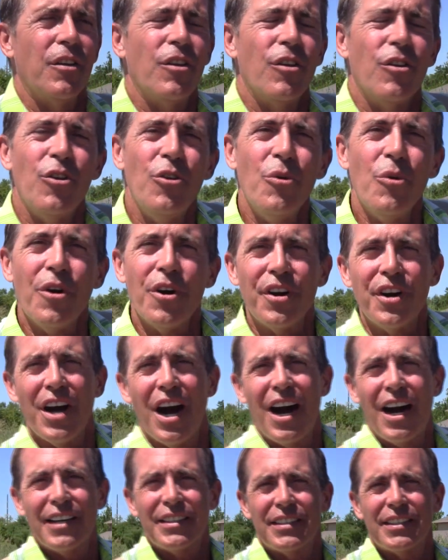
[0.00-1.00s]
You are
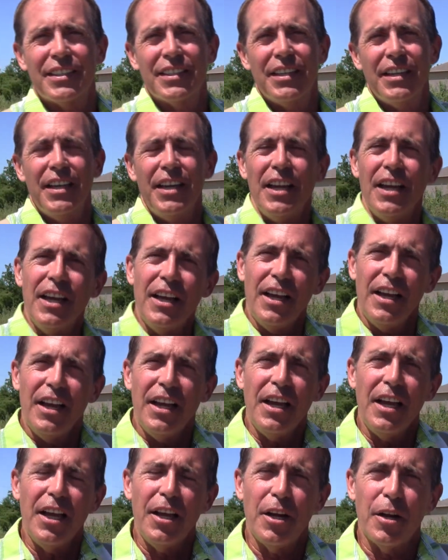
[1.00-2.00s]
not
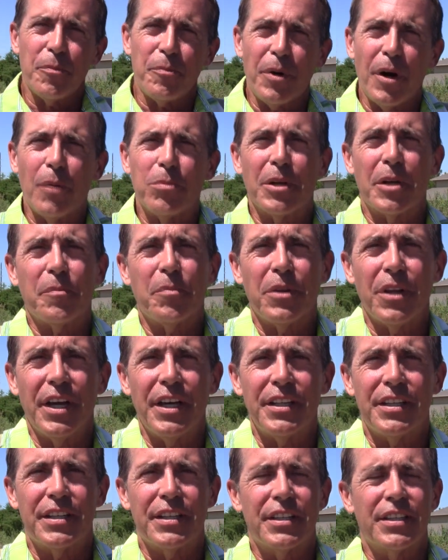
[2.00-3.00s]
in a public
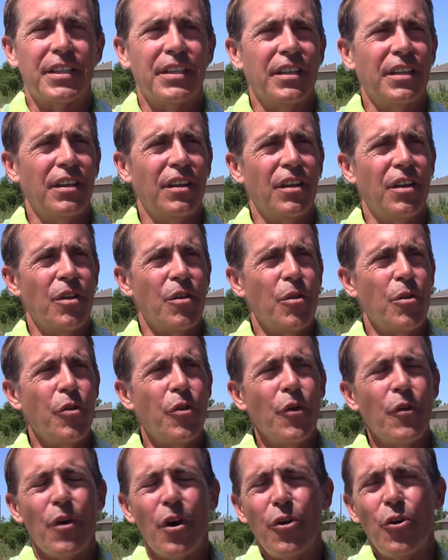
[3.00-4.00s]
place.
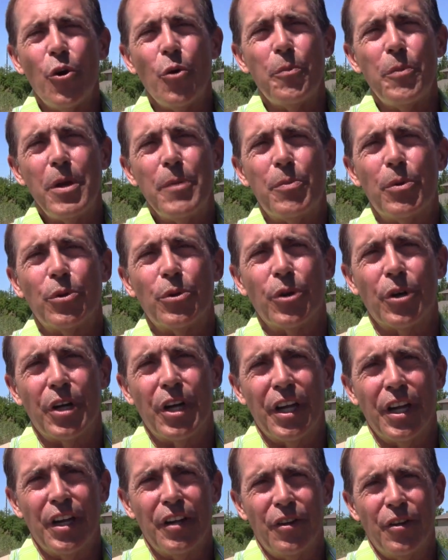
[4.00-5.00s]
There are no people
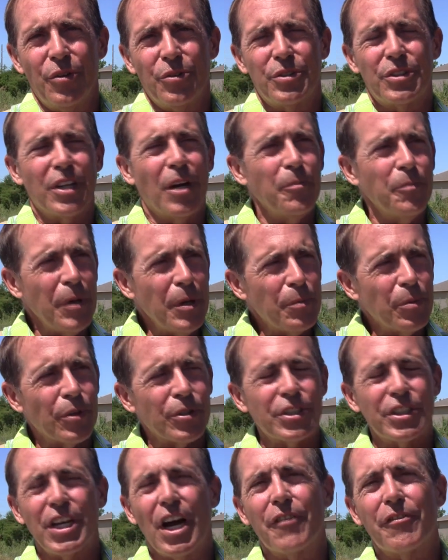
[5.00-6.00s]
looking at you. Some people are
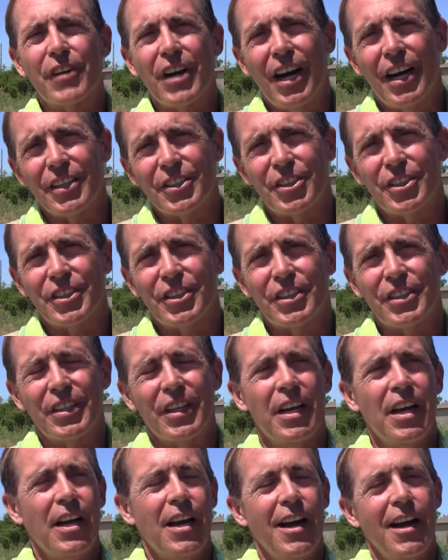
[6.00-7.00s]
self-conscious.
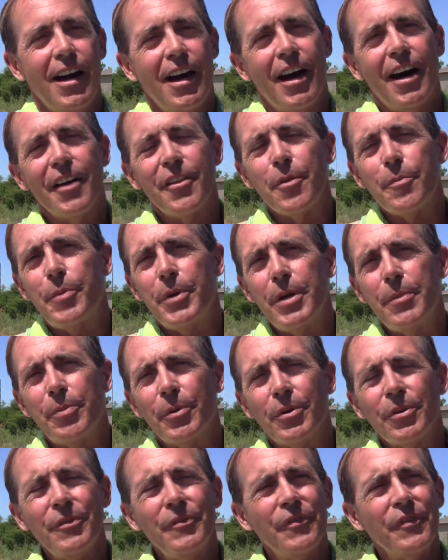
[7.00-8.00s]
Other
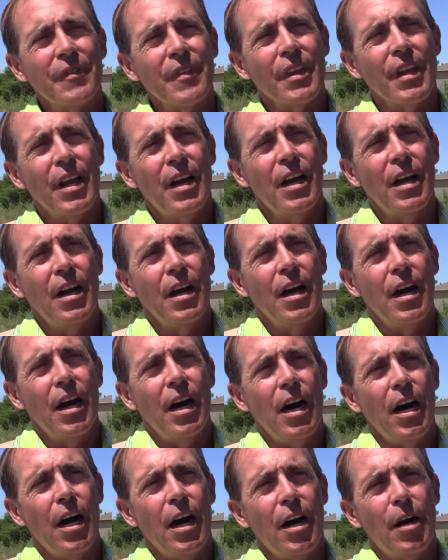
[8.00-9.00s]
people
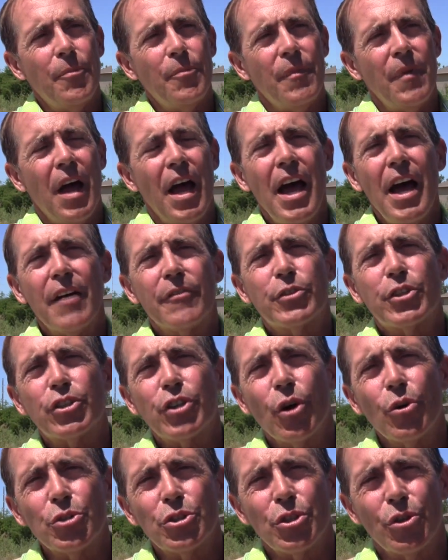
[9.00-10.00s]
um, have
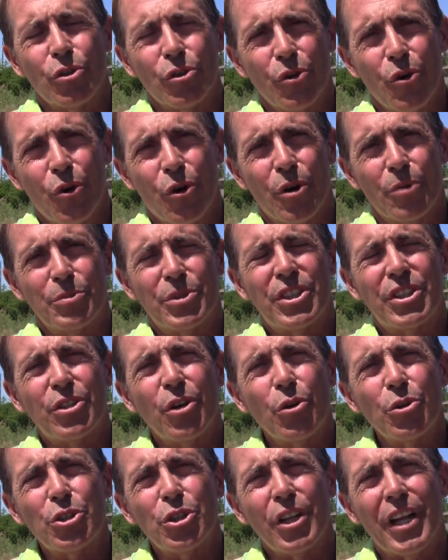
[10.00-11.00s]
social norms,
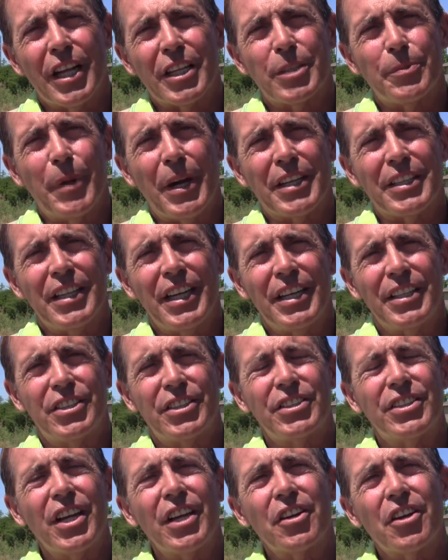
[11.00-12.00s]
social
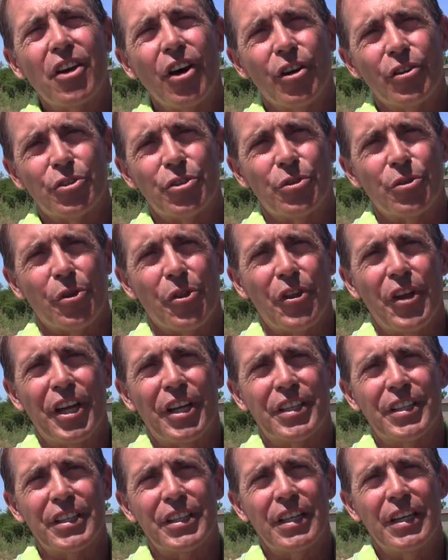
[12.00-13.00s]
expectations, and cultural
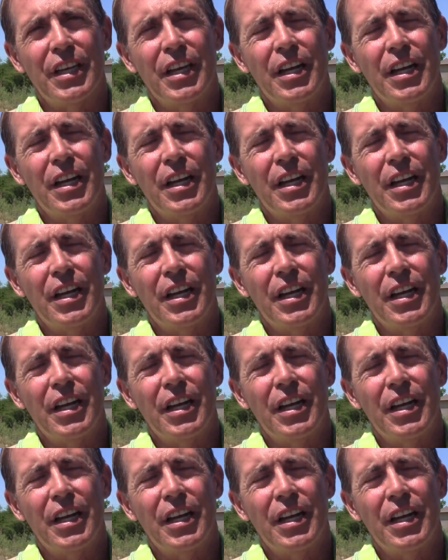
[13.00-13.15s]
things.